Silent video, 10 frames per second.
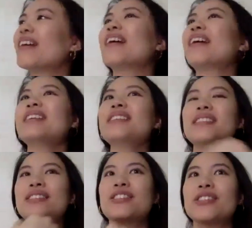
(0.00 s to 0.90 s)
I guess
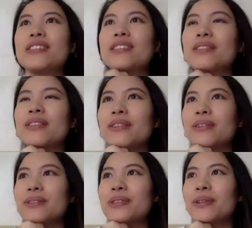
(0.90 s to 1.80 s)
it's just
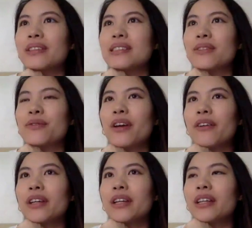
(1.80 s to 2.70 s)
also, it's a
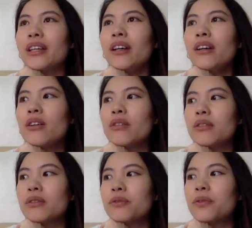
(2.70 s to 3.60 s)
very
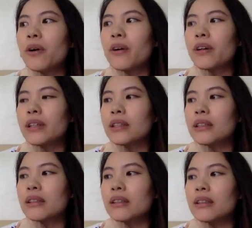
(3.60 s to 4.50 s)

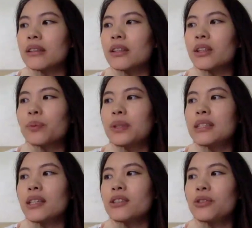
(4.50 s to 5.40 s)
foreign, you know, we
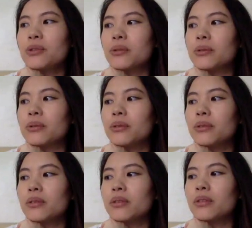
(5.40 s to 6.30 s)
tend to,
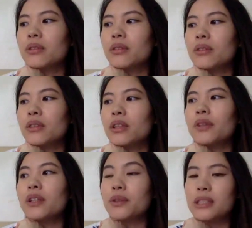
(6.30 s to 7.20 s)

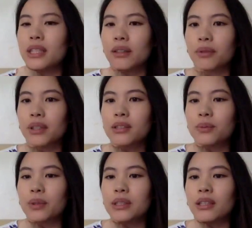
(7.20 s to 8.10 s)
even if we take
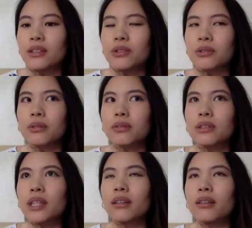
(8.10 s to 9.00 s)
risks, we tend to
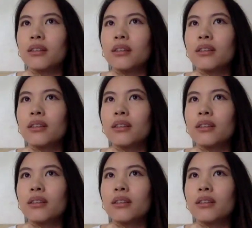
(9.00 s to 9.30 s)
take,